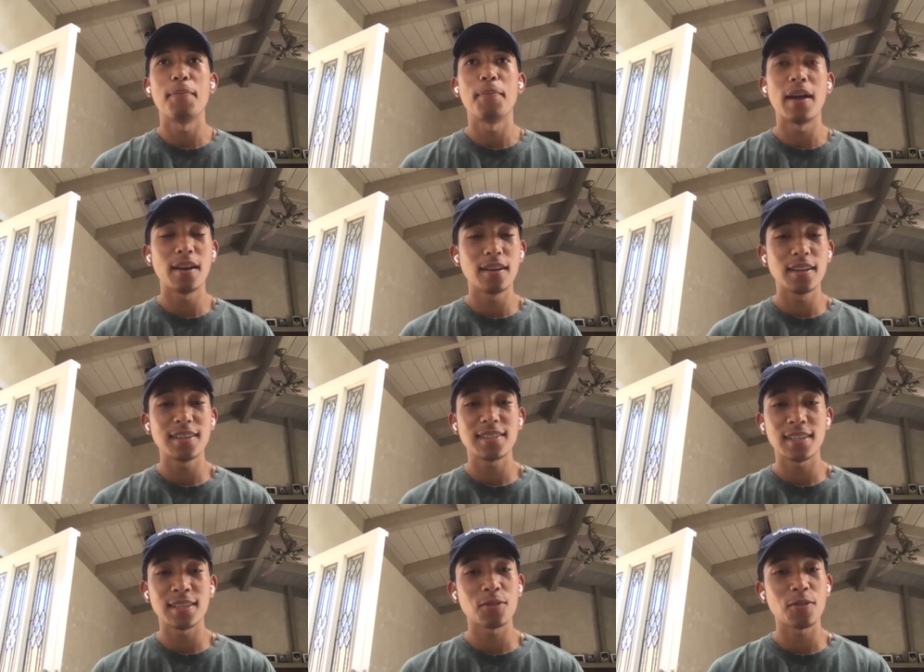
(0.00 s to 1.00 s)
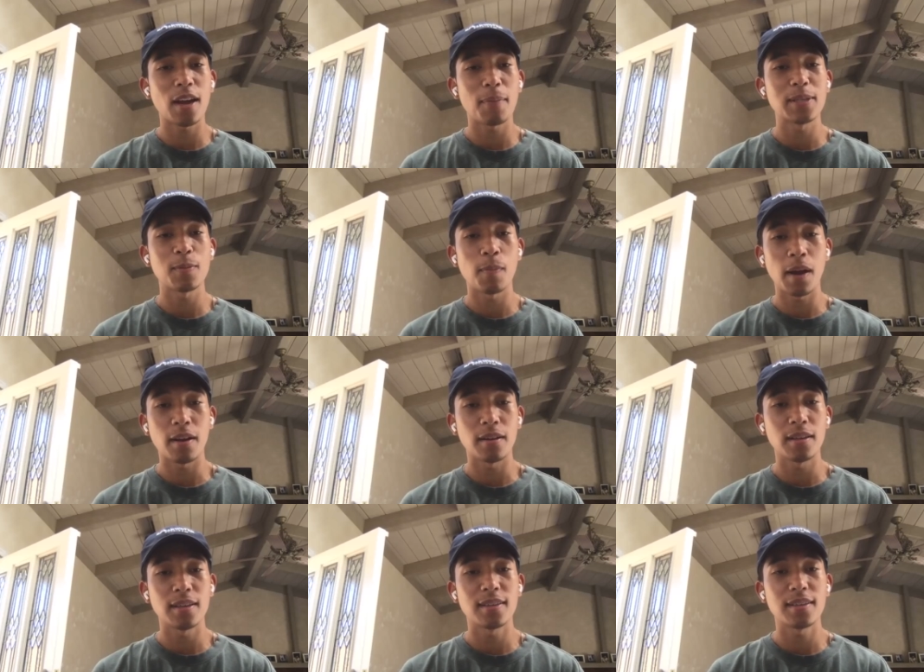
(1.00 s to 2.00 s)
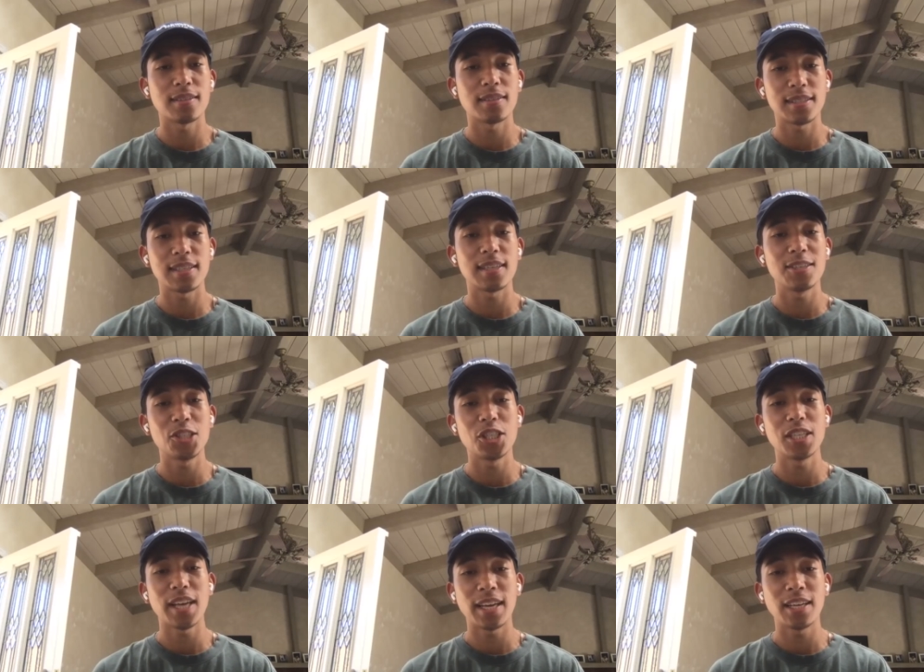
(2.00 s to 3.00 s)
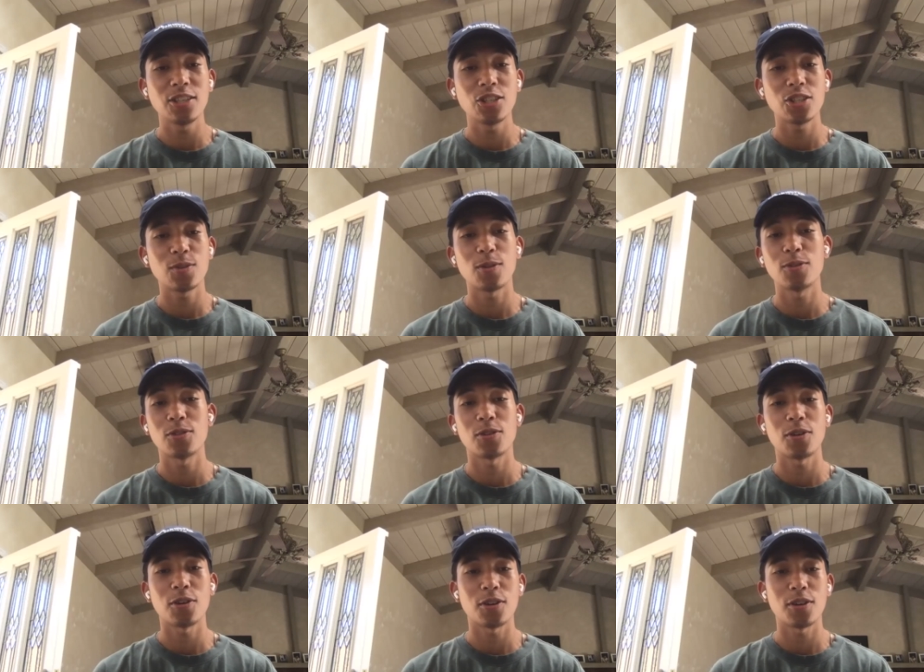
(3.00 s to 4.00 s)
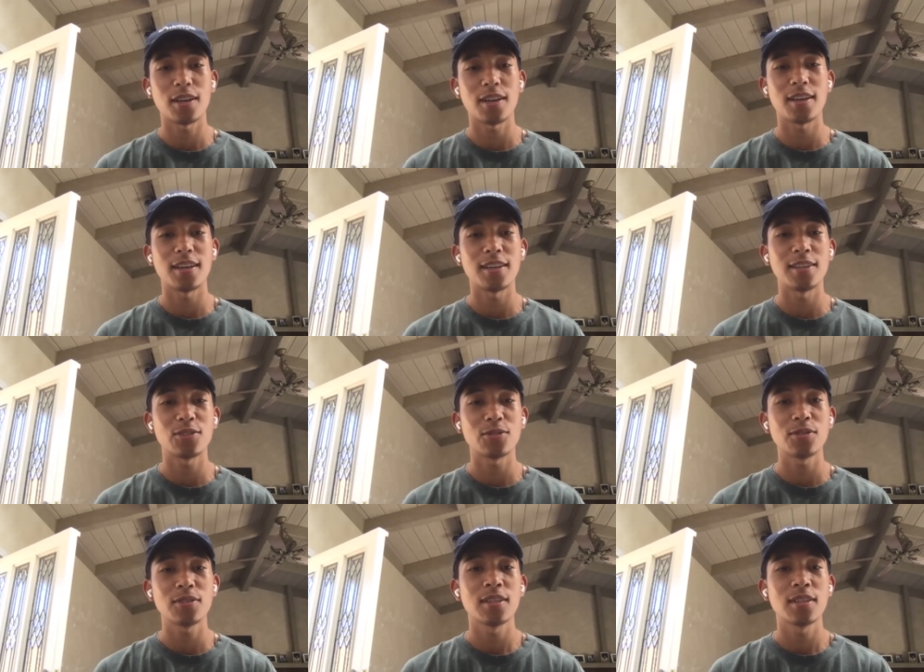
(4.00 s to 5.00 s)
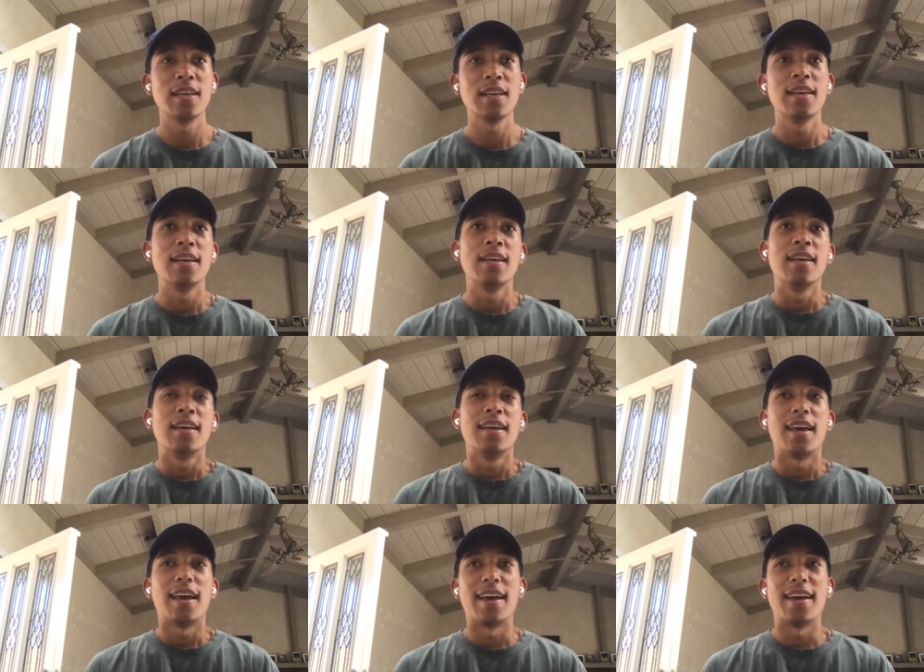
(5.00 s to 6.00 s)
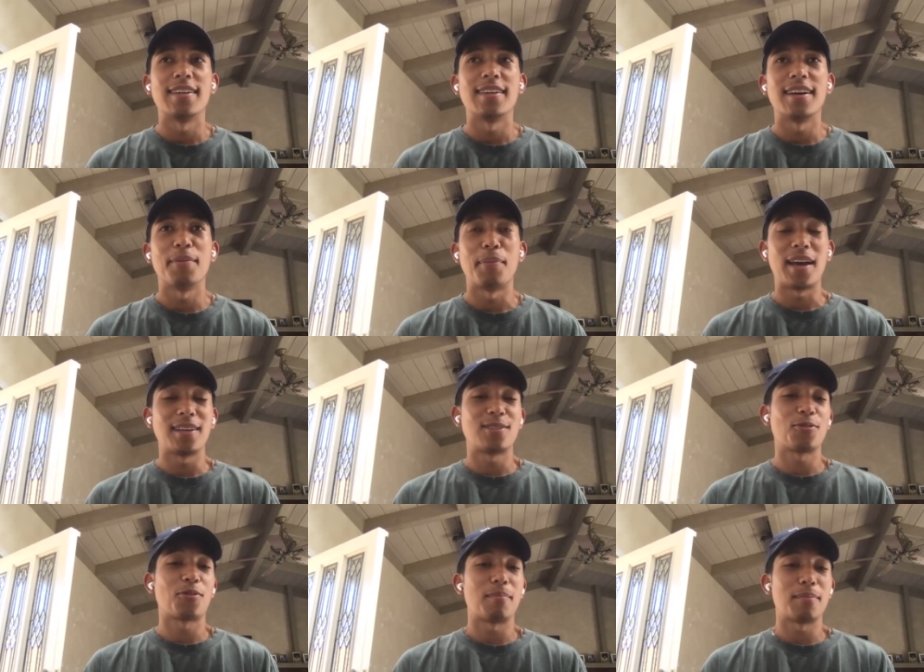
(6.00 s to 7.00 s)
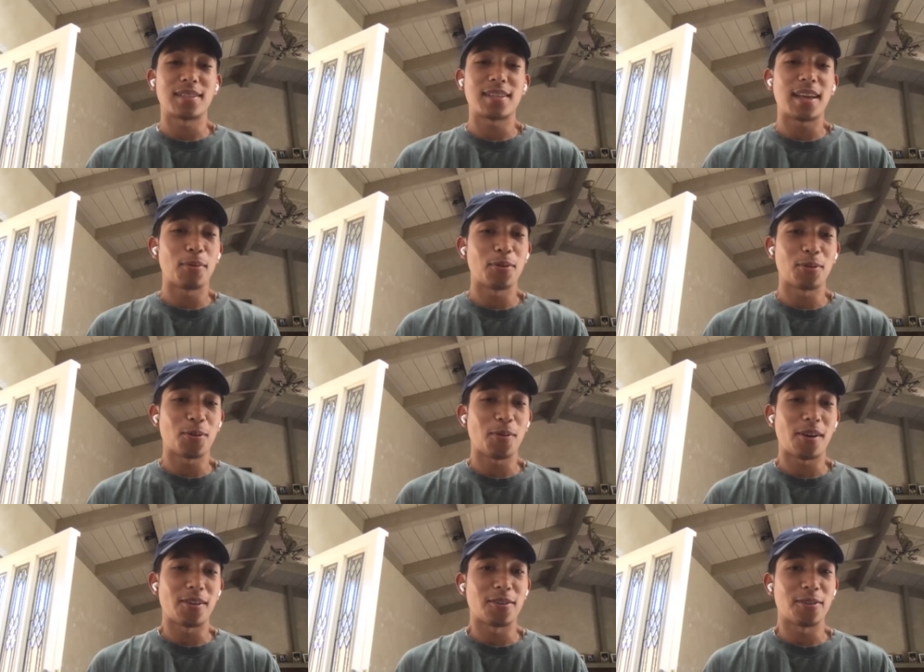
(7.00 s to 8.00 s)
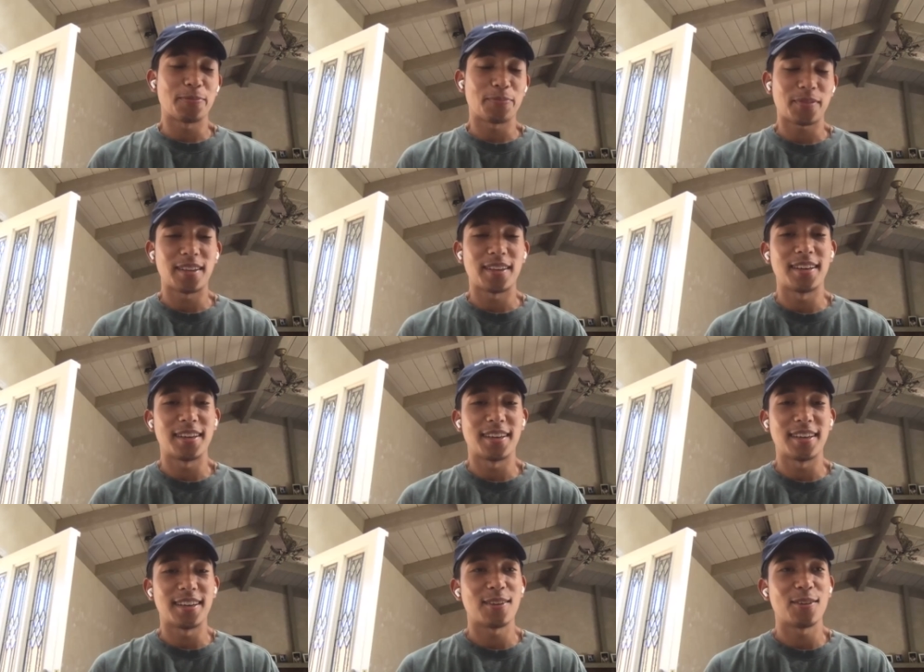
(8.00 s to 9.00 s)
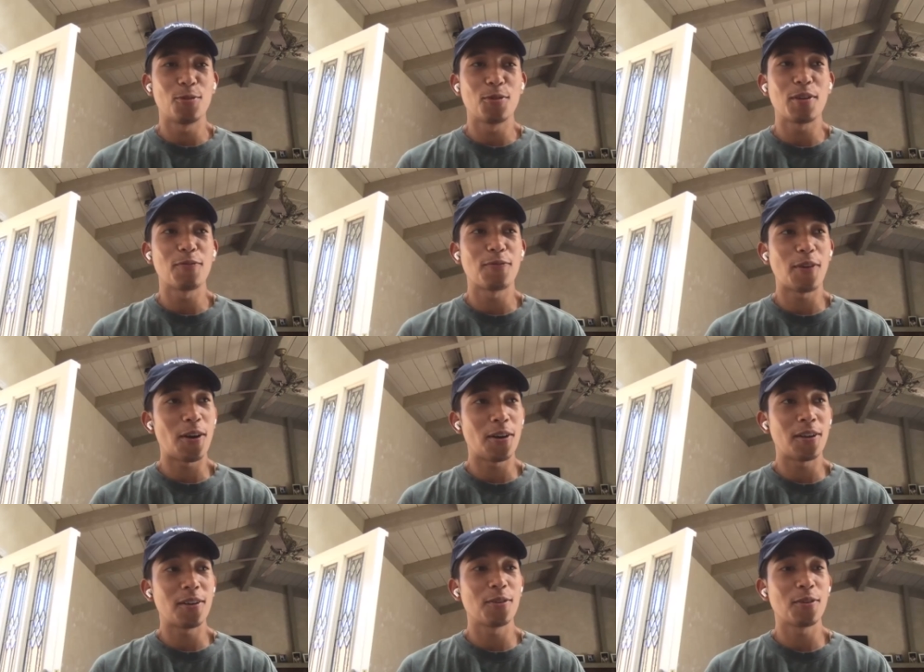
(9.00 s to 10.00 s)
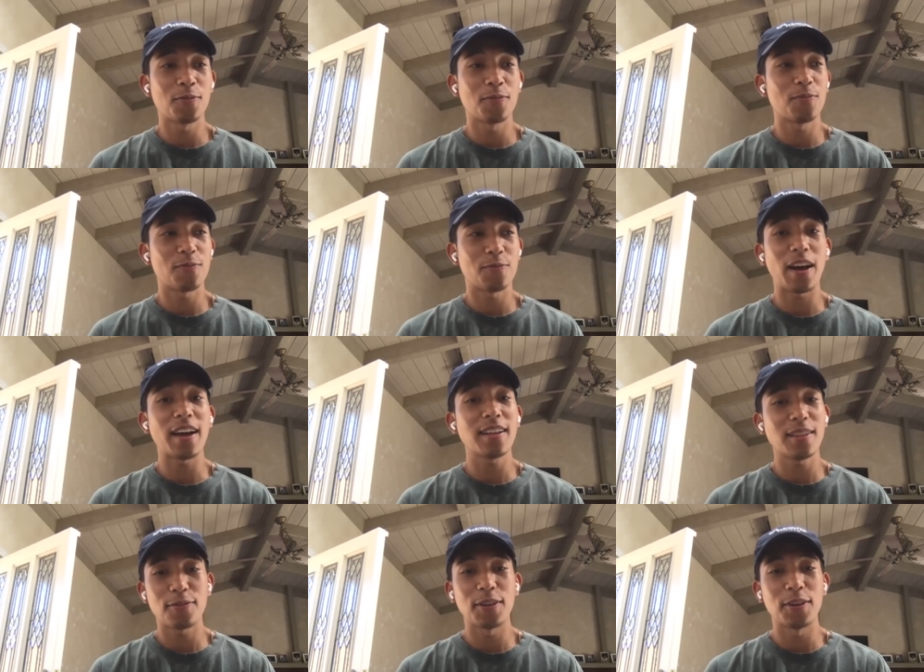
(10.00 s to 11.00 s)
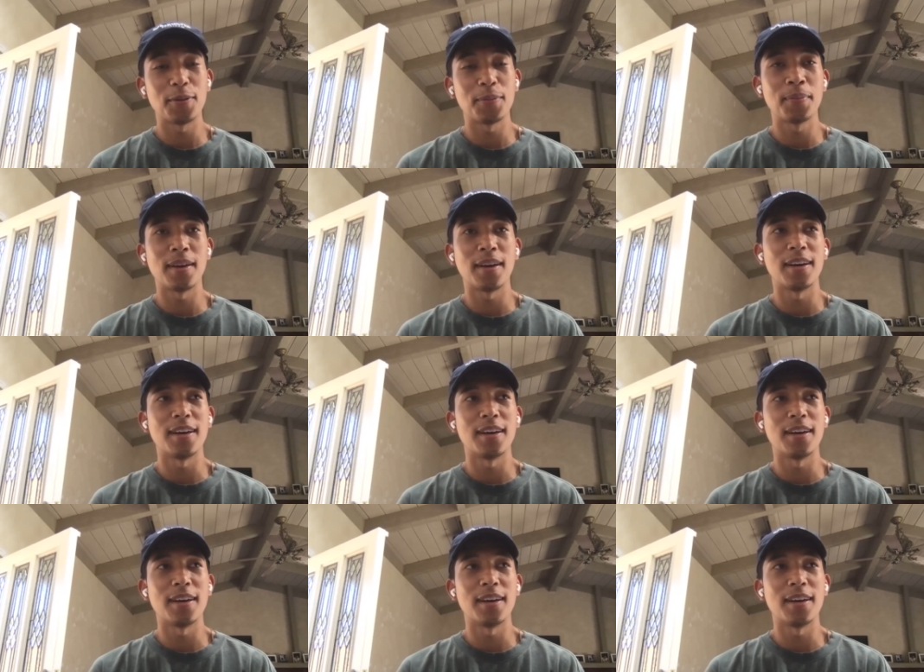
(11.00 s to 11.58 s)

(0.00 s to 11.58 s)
Maryland's Instagram is Meryland CGH. Those are her initials. And my Instagram is Gabriel Garano. You can find the film